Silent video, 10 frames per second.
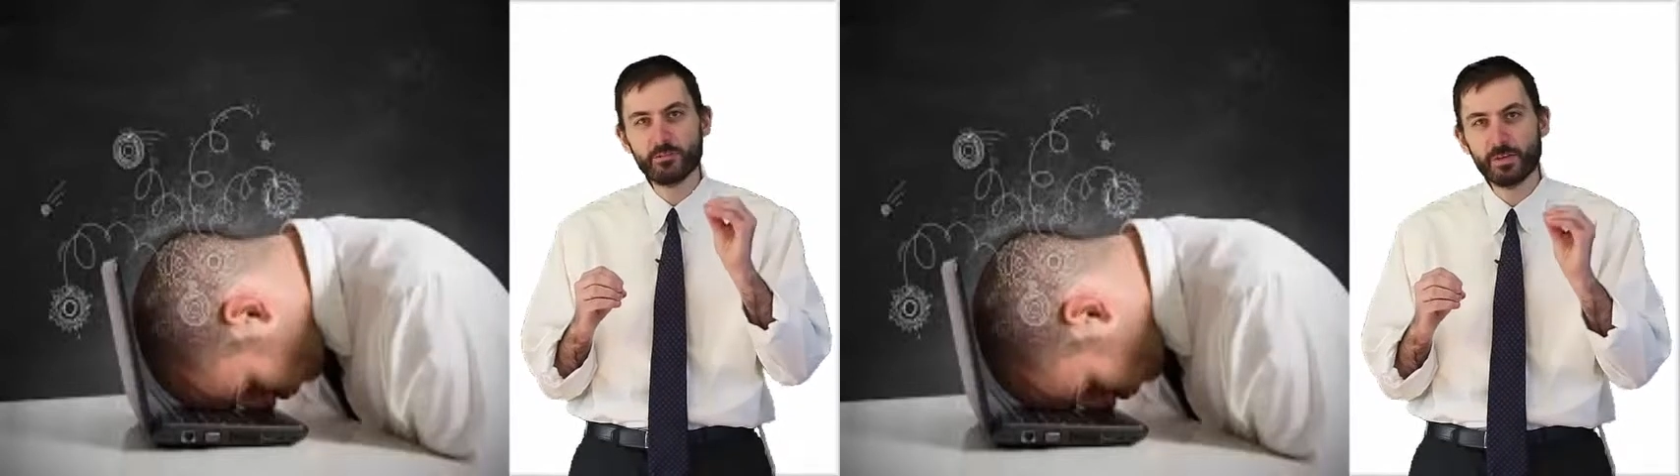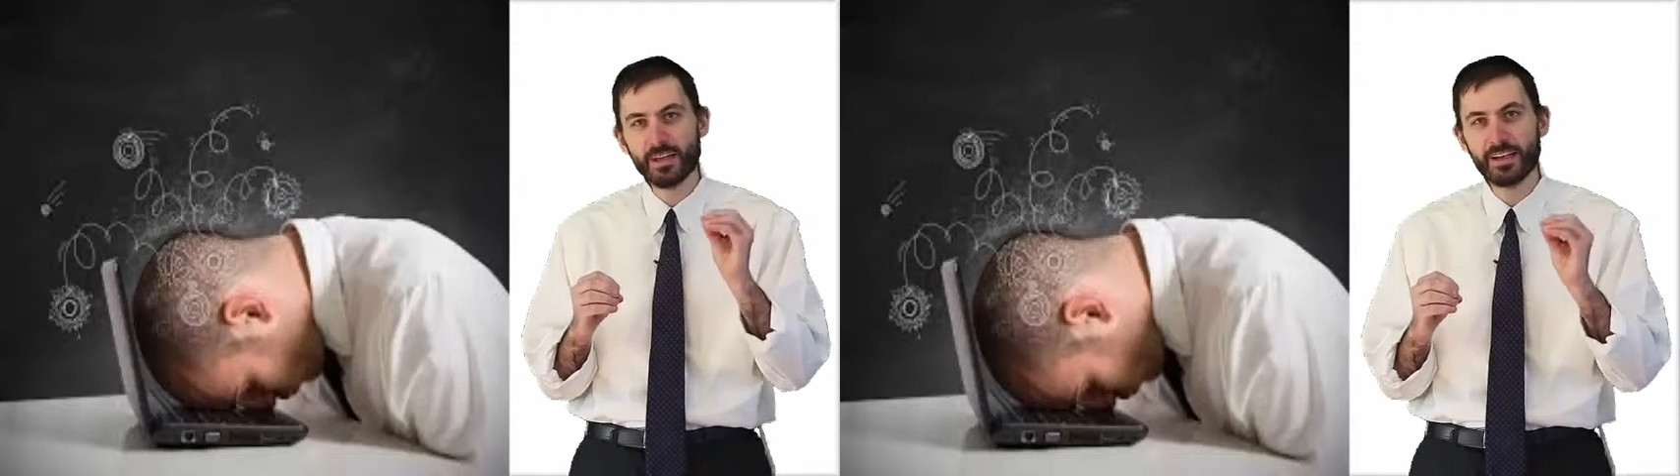
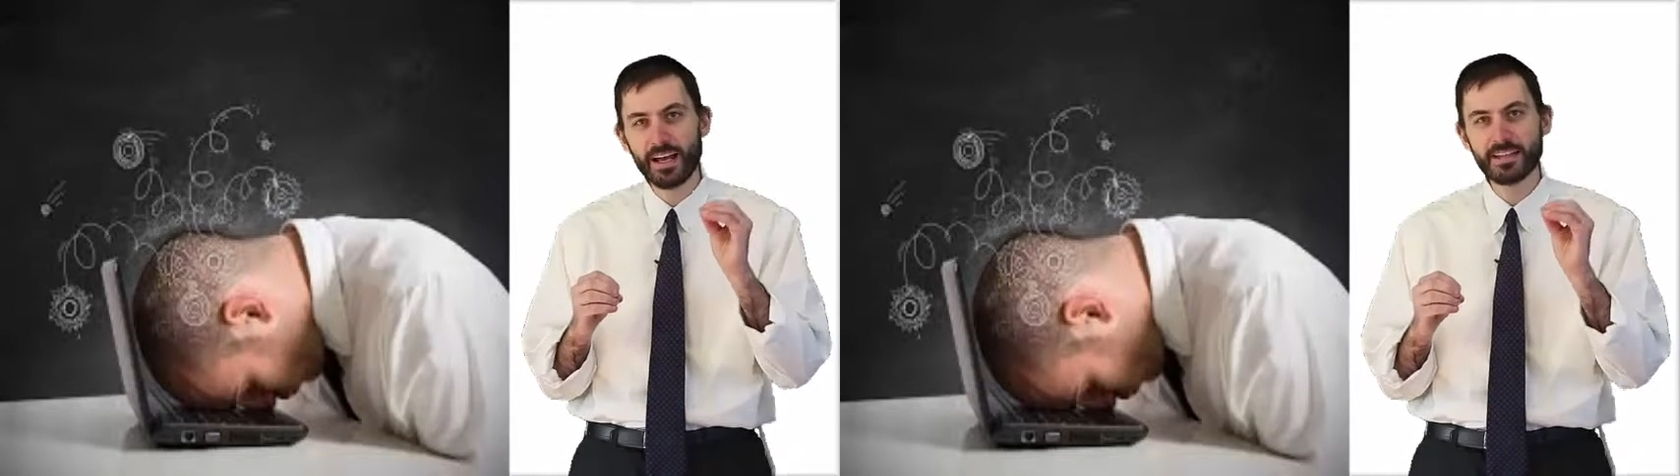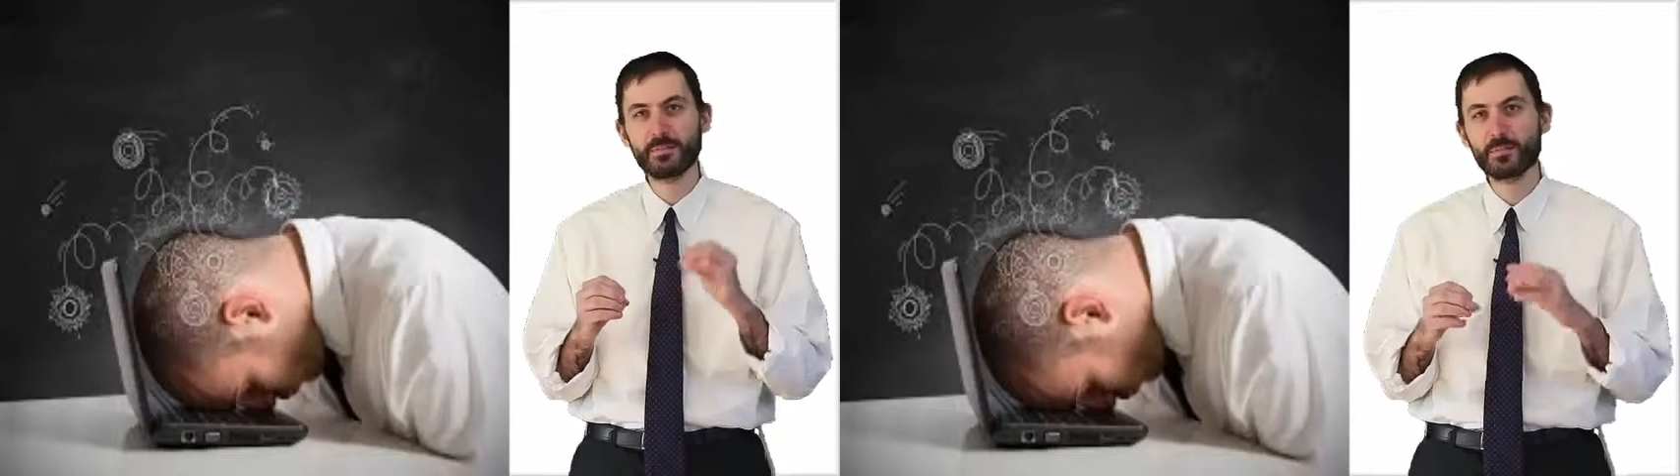
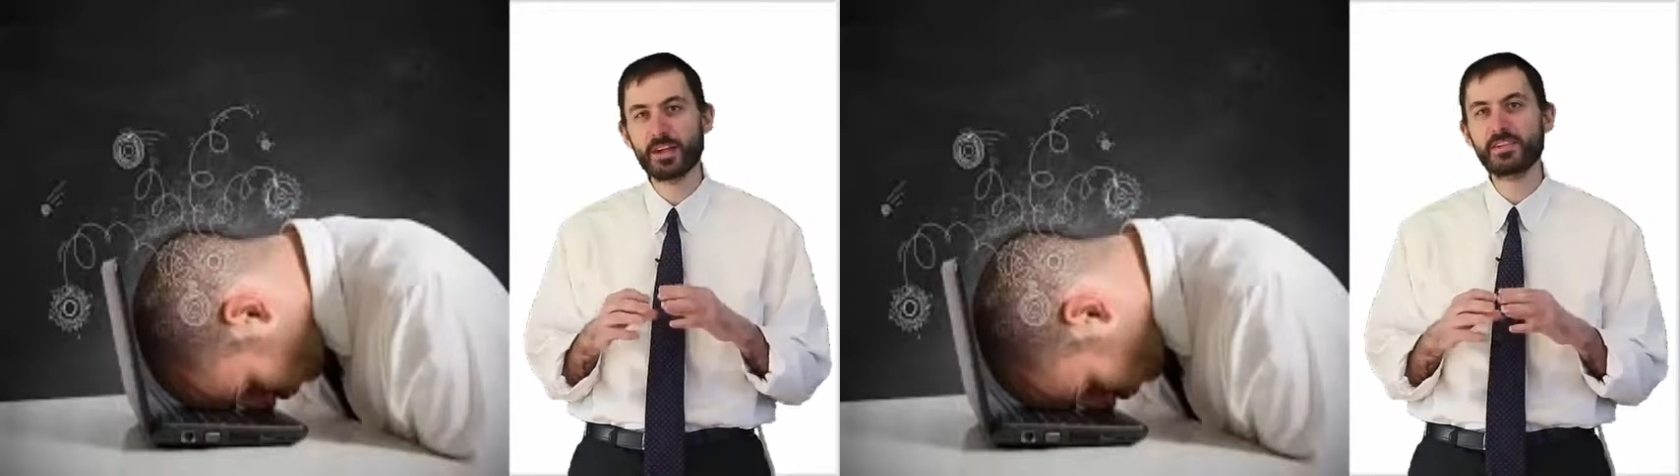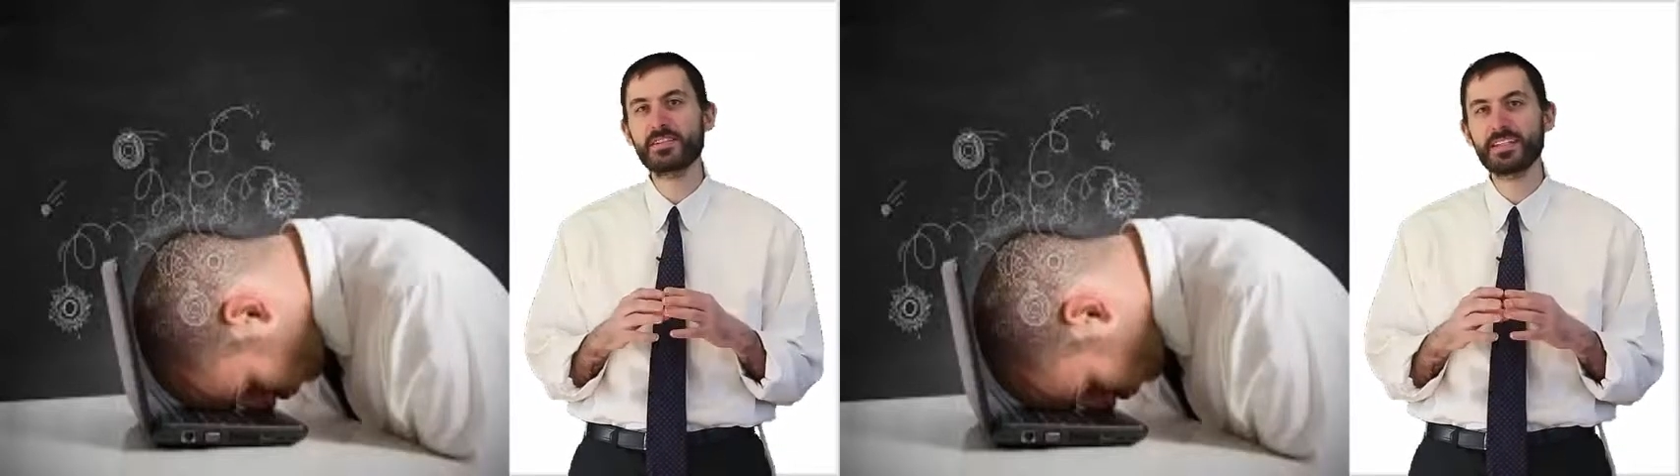realize the
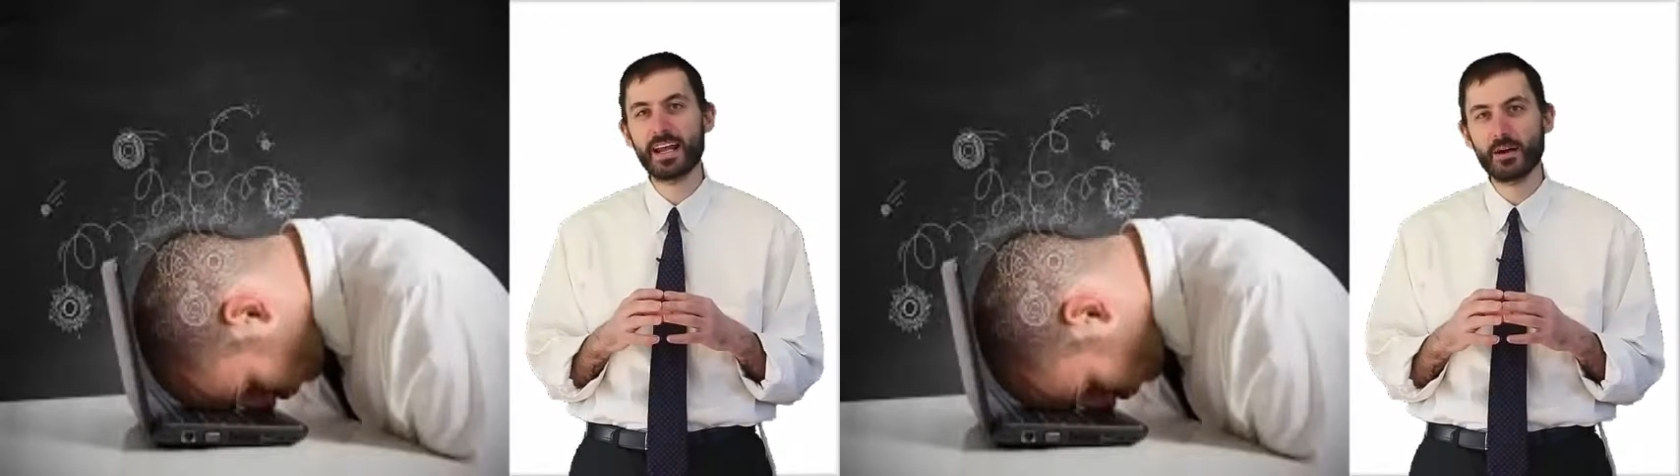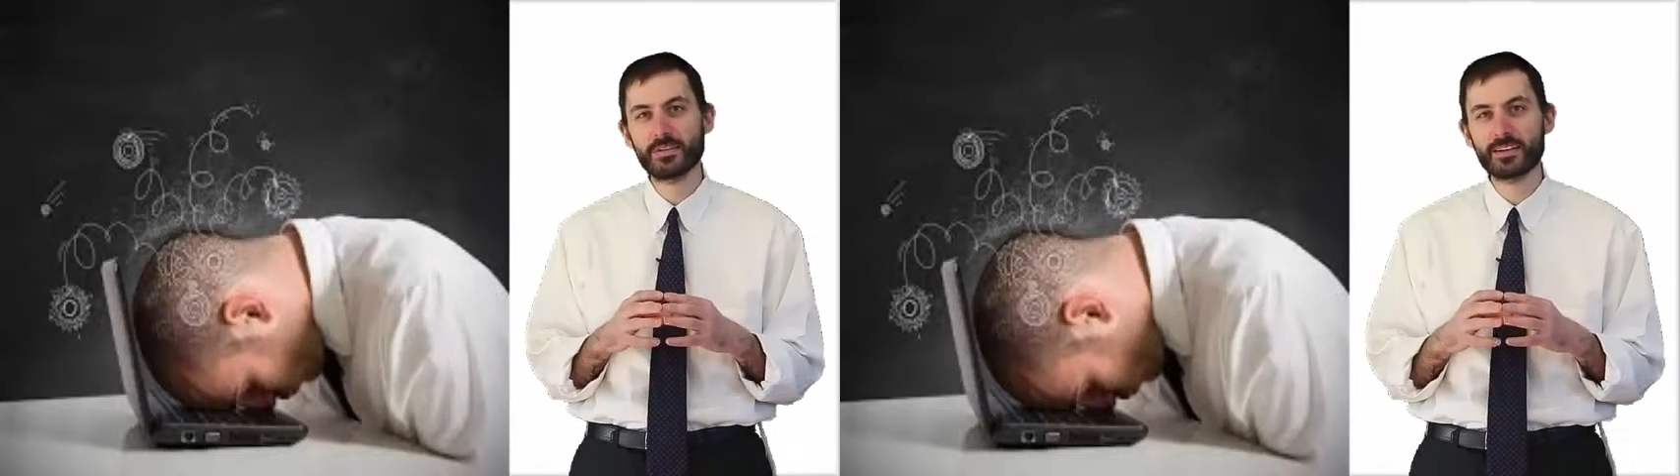pressures that I was